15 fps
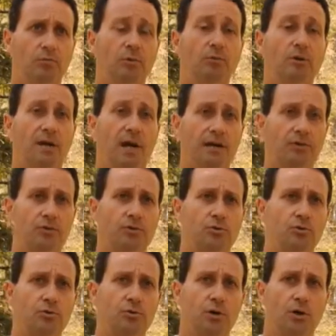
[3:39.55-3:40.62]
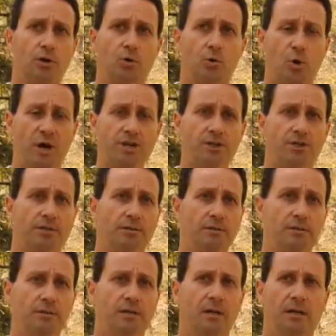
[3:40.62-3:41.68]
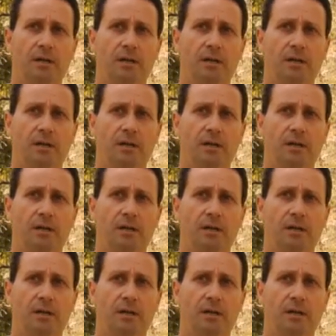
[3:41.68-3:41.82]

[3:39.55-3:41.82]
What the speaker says: We would like to question